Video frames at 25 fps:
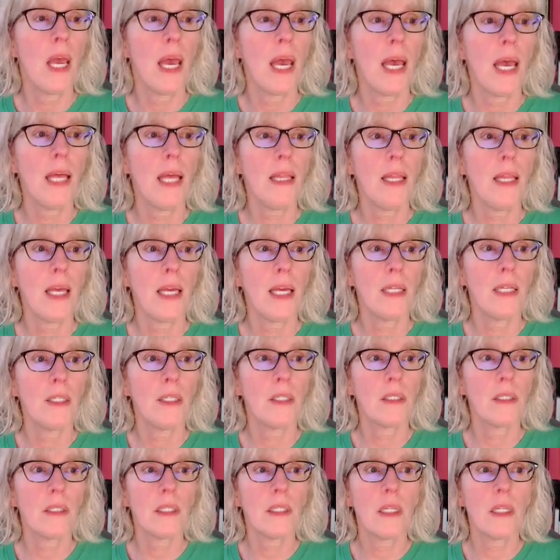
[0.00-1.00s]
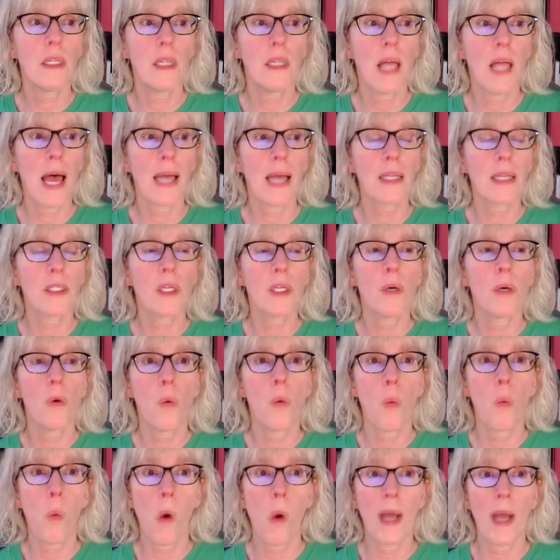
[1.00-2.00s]
and then select
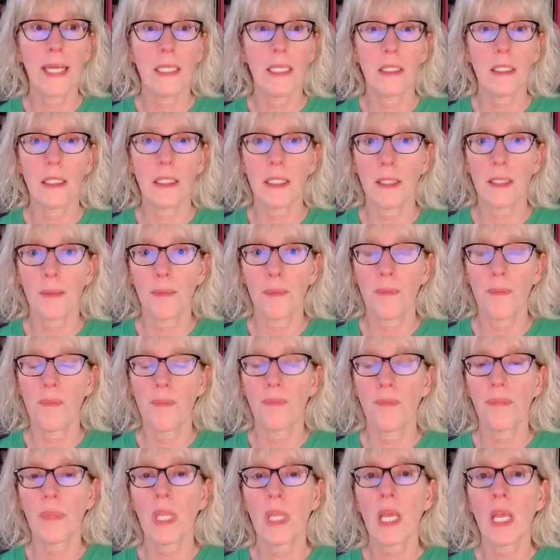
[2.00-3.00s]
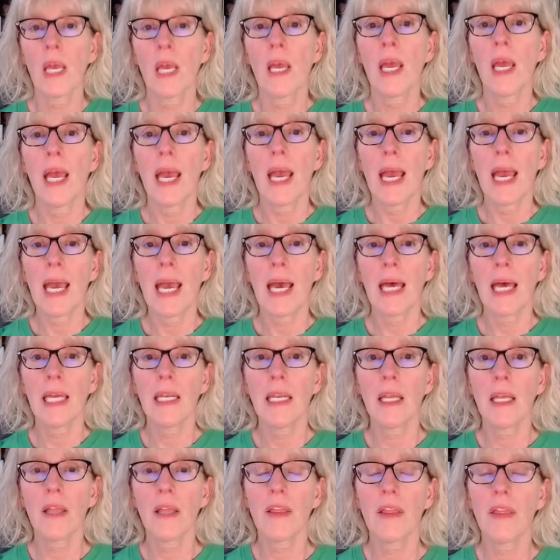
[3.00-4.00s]
white.
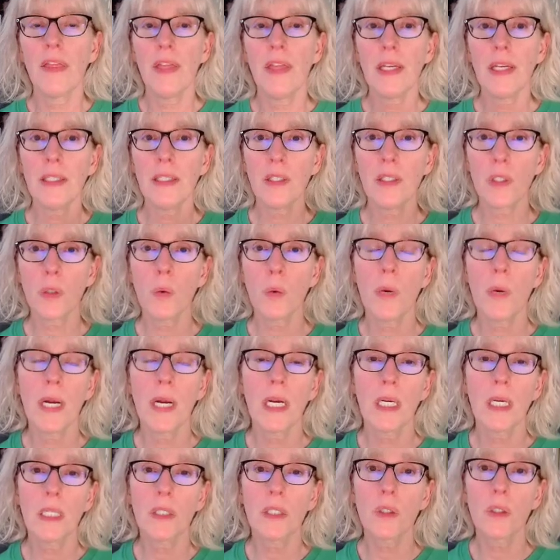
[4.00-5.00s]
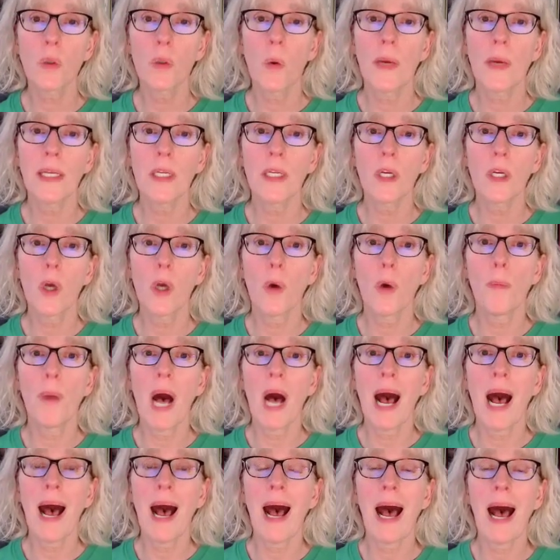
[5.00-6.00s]
And this square is going to go
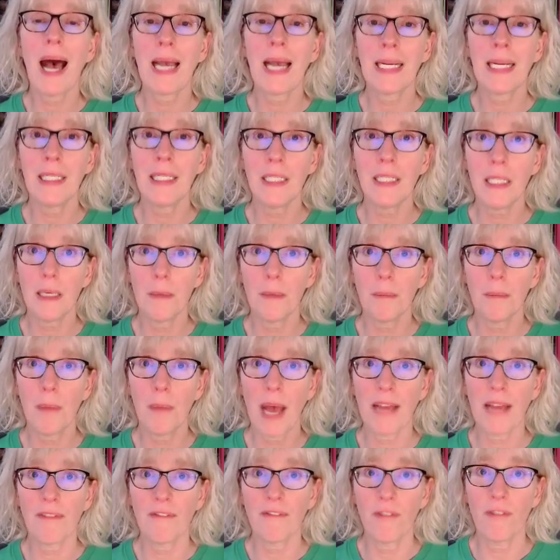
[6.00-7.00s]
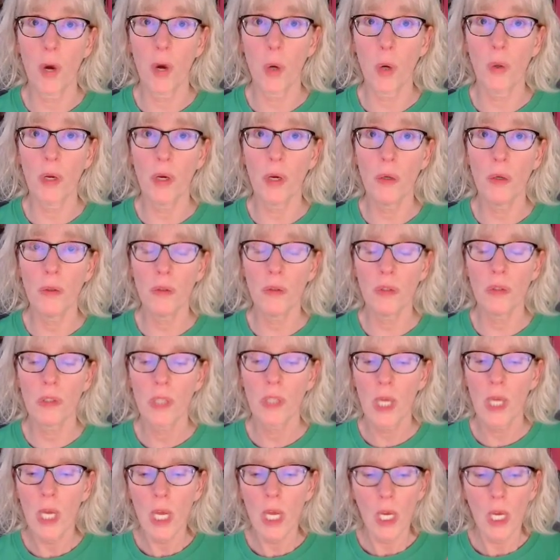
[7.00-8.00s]
behind my
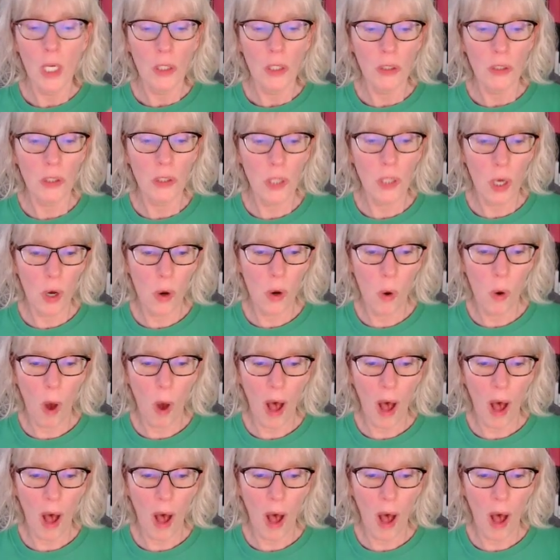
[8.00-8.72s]
photos. So